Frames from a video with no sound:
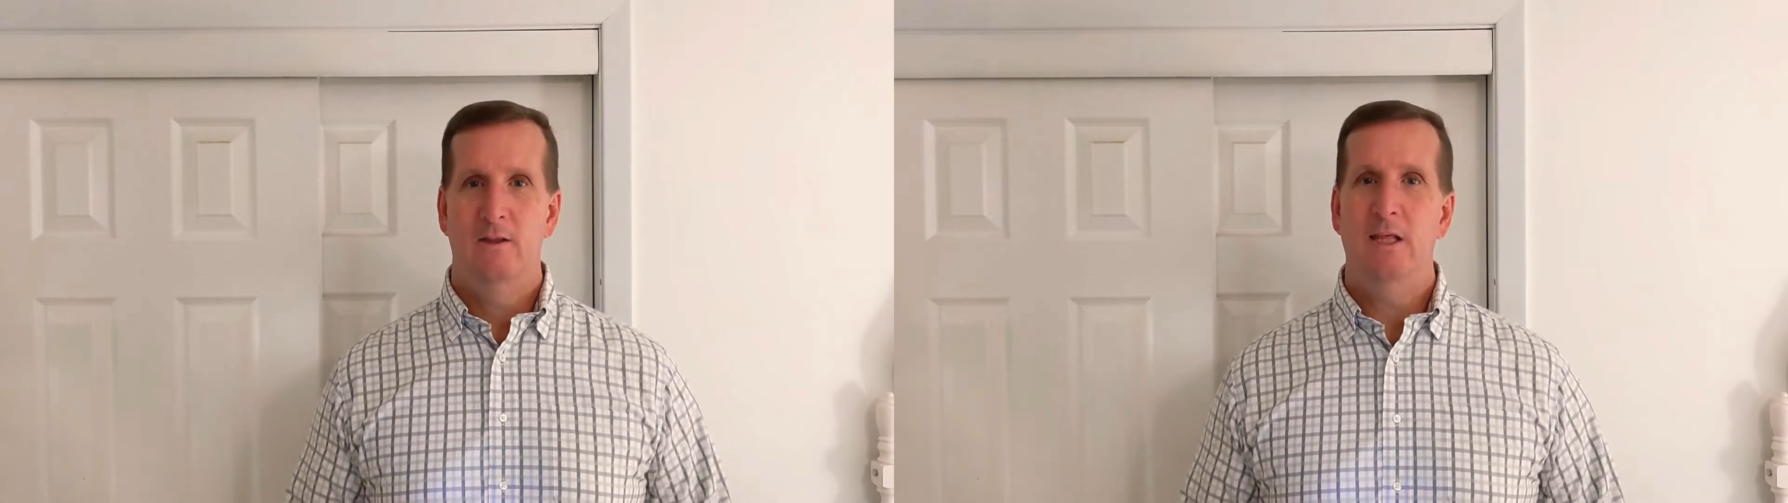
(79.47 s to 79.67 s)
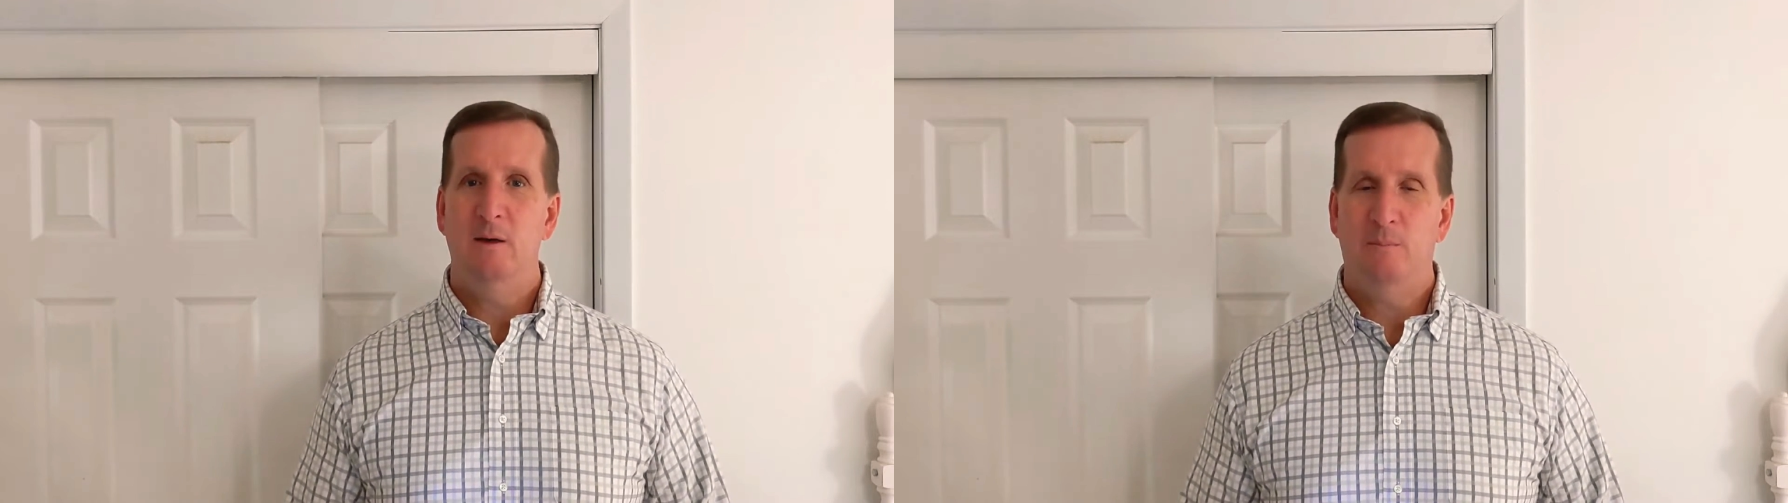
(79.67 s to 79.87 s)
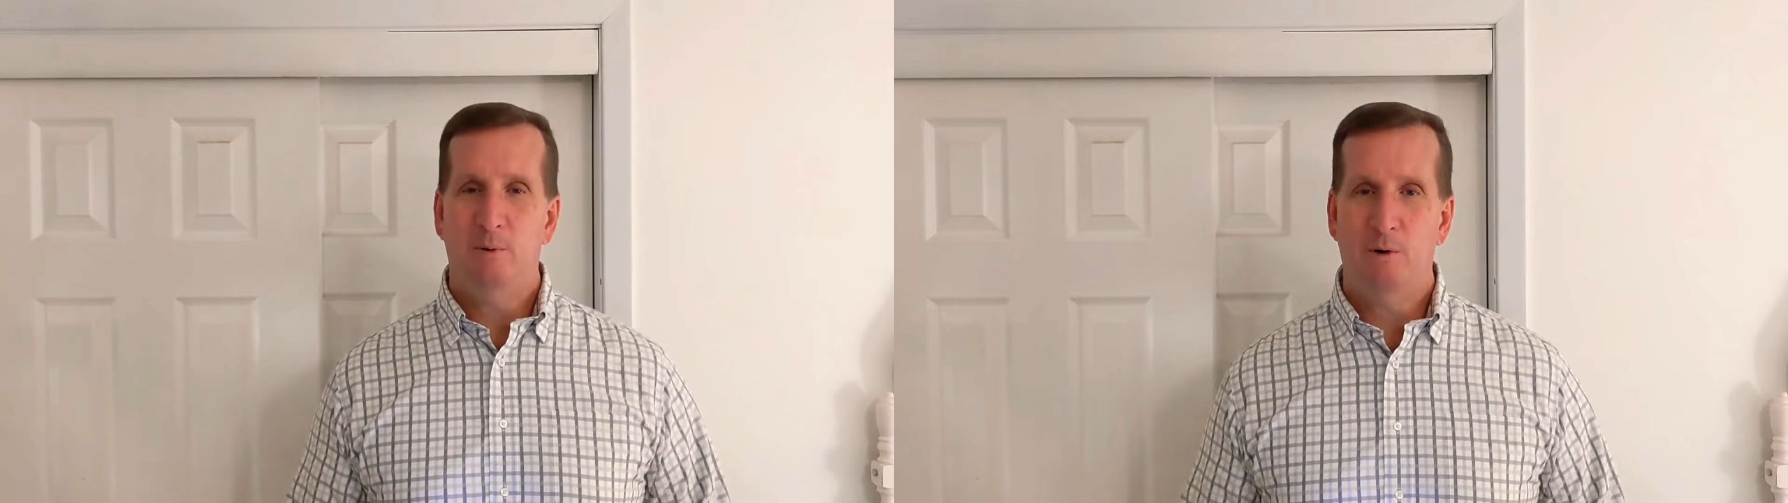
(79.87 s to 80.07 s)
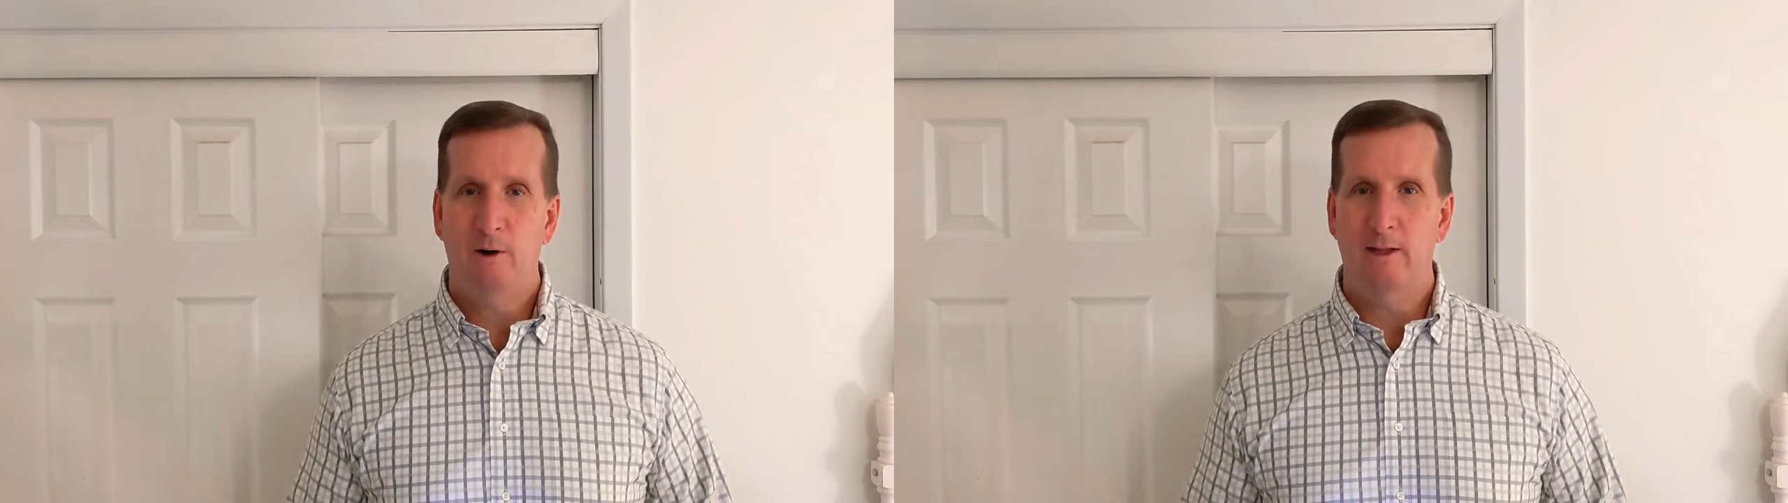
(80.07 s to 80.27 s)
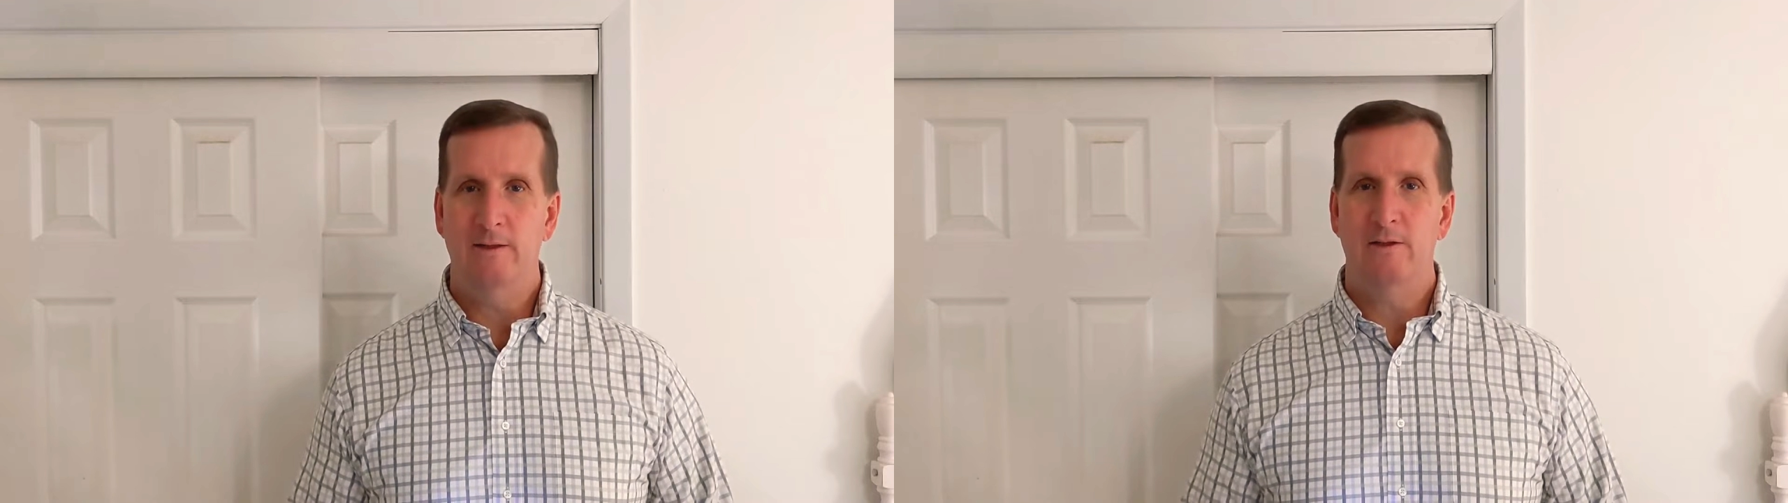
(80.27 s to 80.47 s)
the
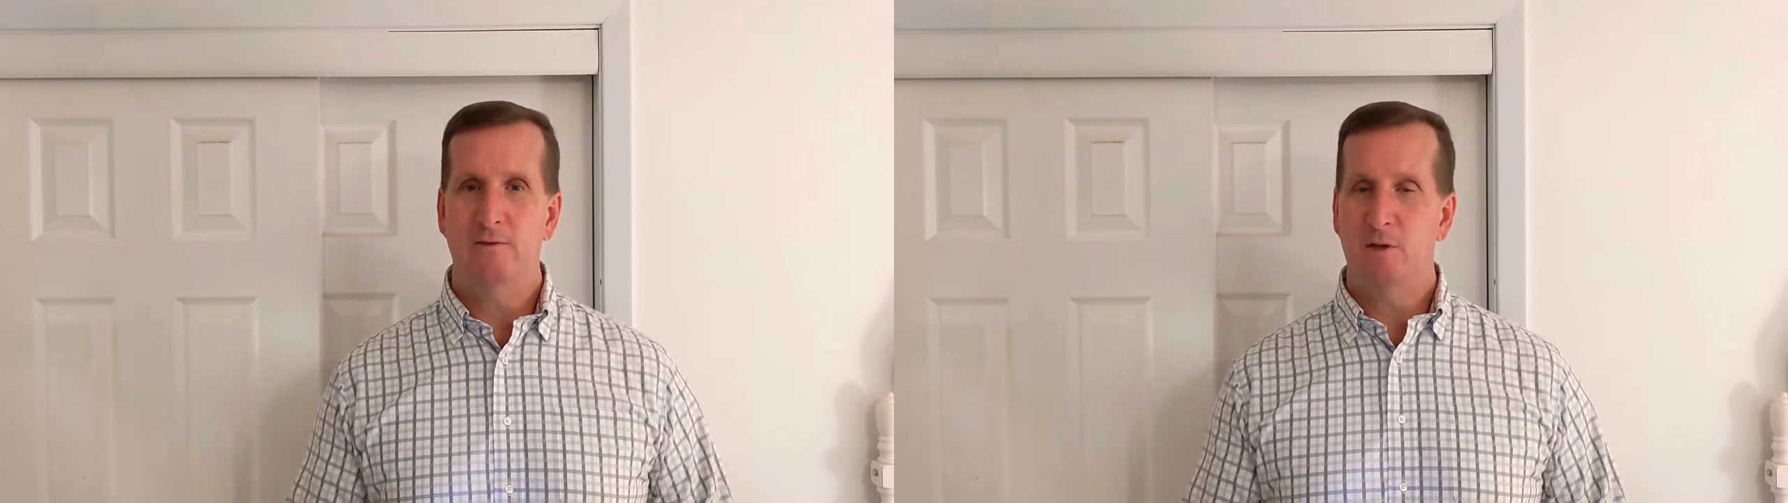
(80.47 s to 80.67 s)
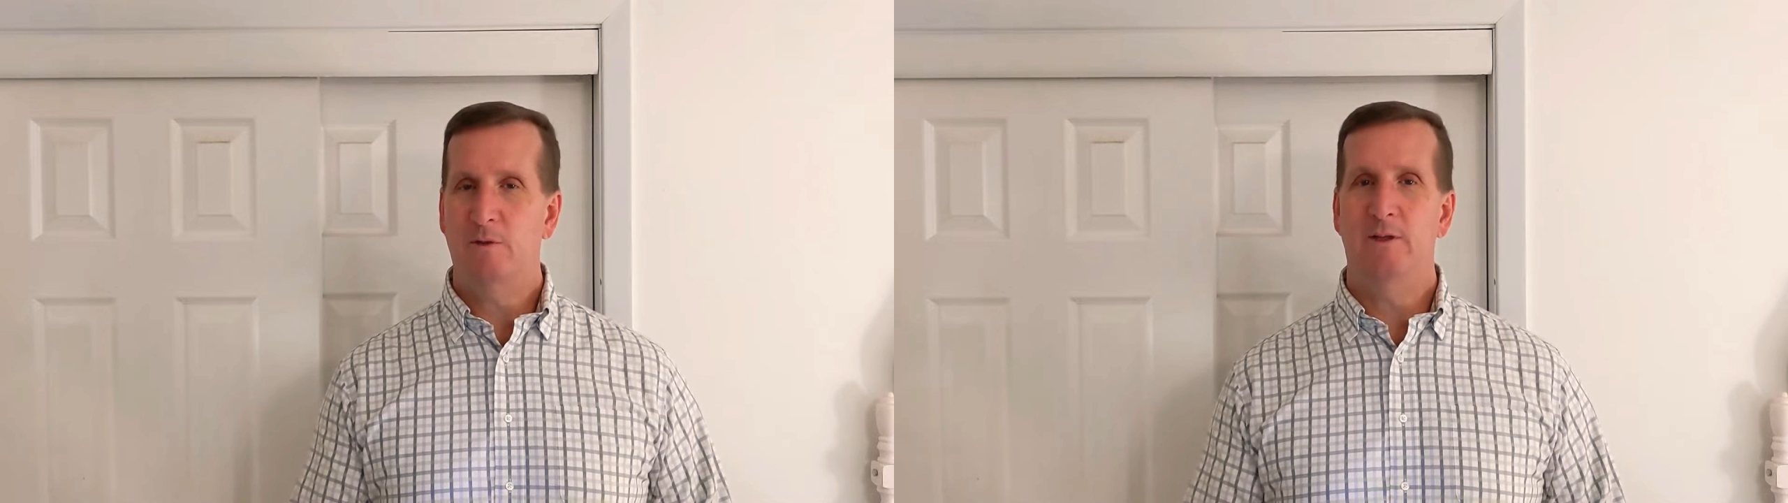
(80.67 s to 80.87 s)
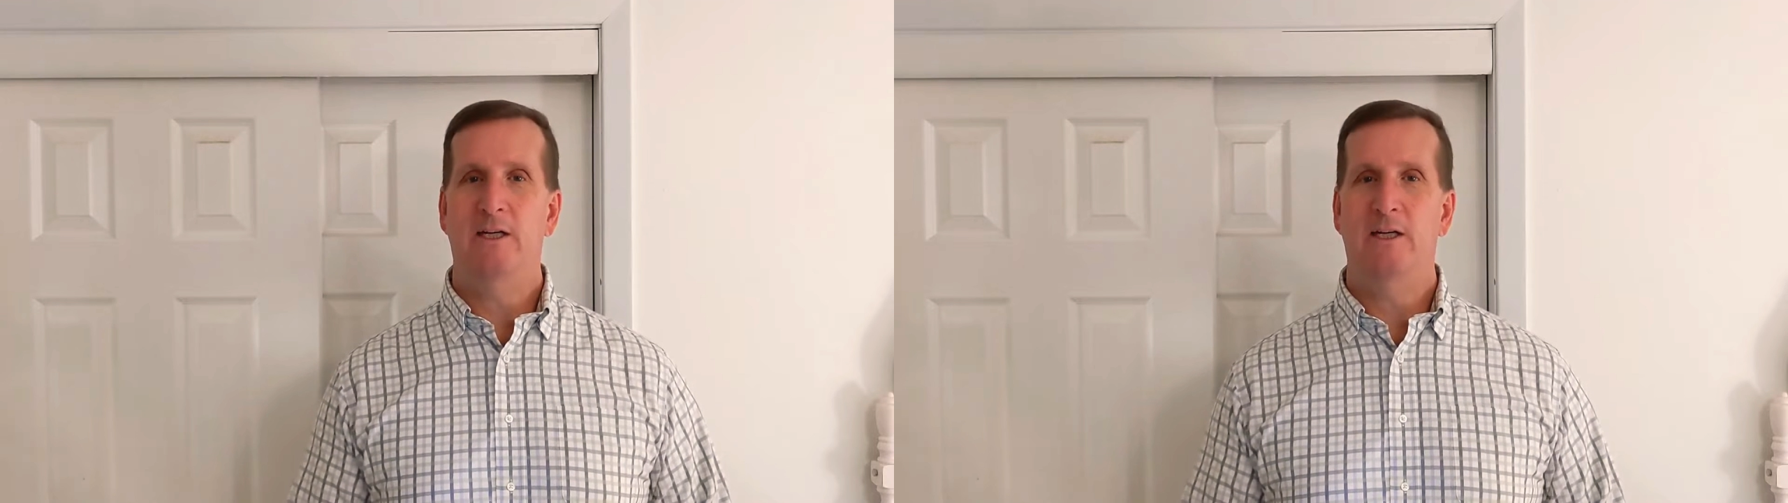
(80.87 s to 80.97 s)
importance of something